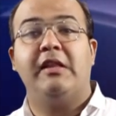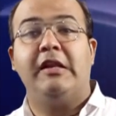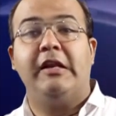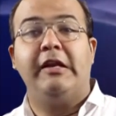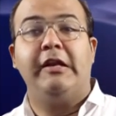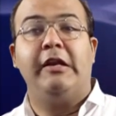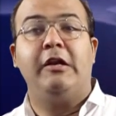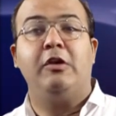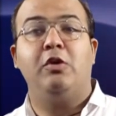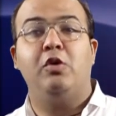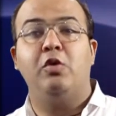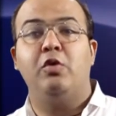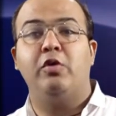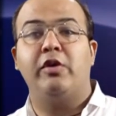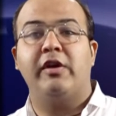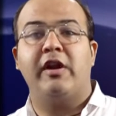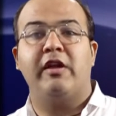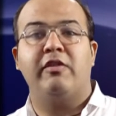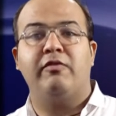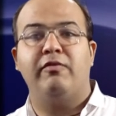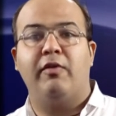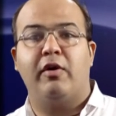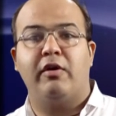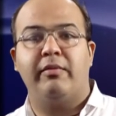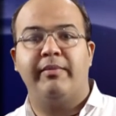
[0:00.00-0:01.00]
leading to
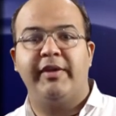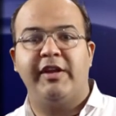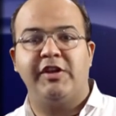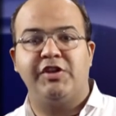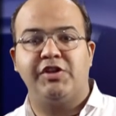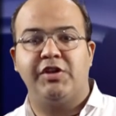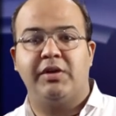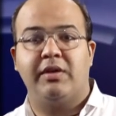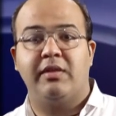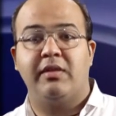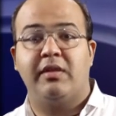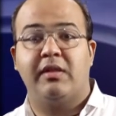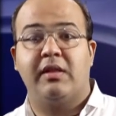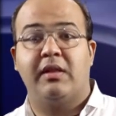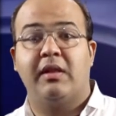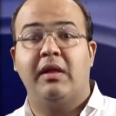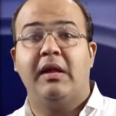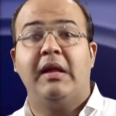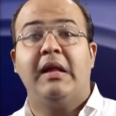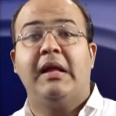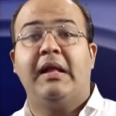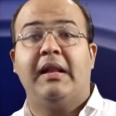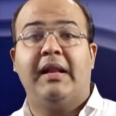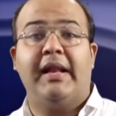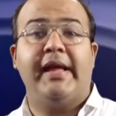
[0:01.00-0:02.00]
transformations
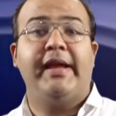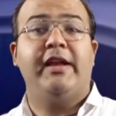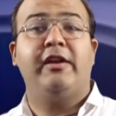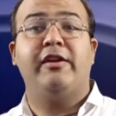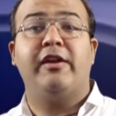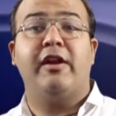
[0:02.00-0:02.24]
like